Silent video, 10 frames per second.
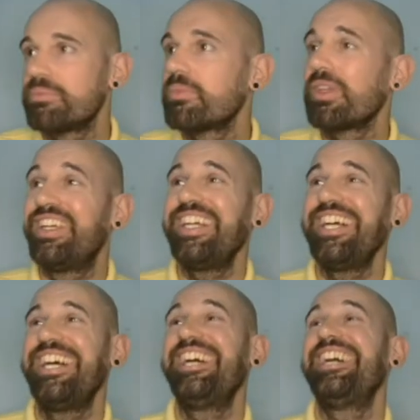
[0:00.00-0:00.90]
ha
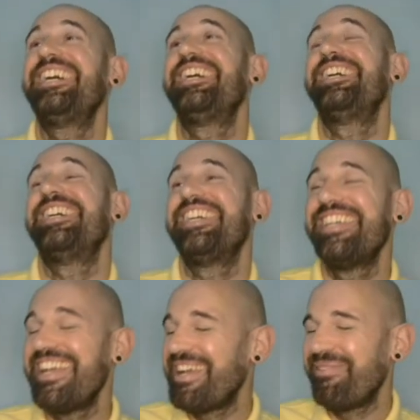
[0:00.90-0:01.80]
ha ha ha,
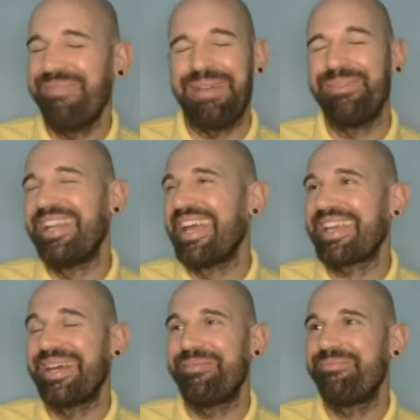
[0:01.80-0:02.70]
my ben like
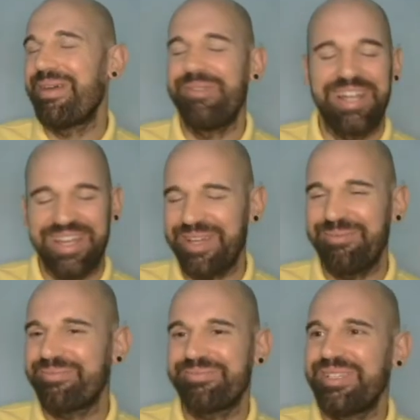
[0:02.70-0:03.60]
up,
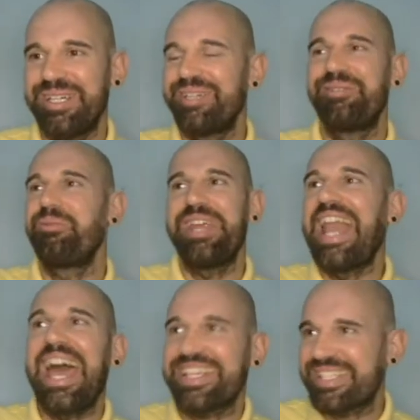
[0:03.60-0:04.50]

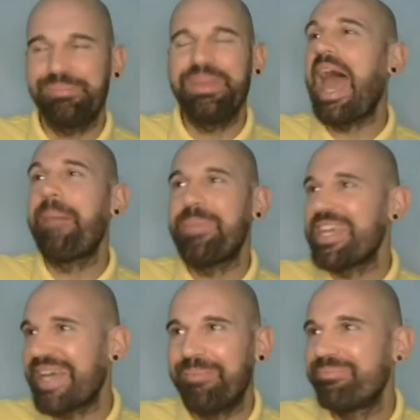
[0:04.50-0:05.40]
relax, be happy
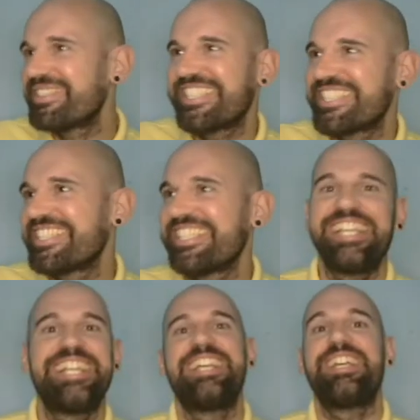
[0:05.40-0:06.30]
cup.
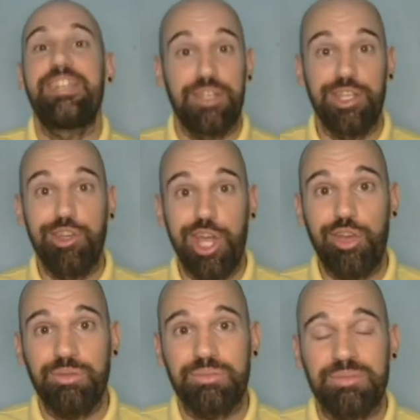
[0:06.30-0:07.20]
You know,
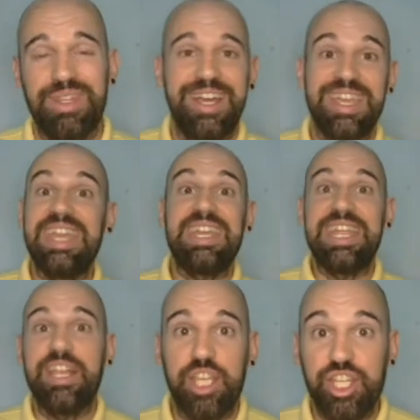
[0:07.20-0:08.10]
in
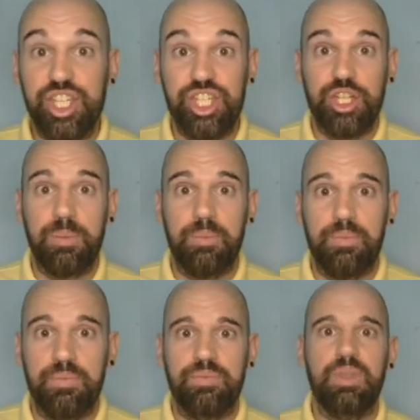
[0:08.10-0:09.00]
English,
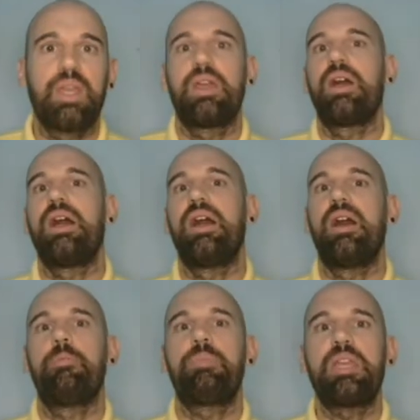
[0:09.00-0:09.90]

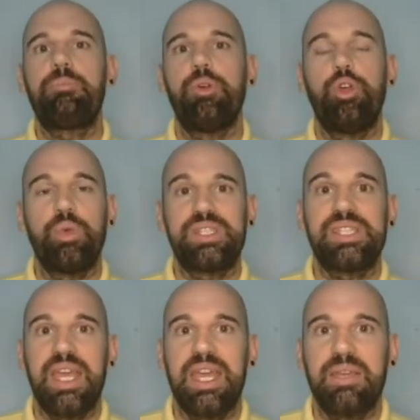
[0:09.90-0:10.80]
people would
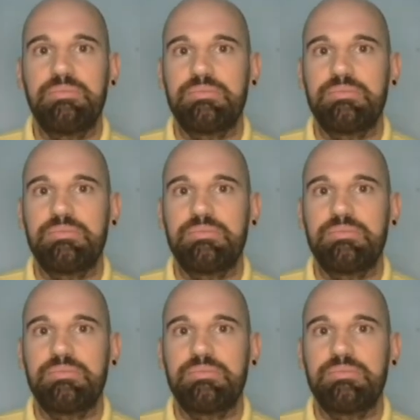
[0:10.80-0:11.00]
say,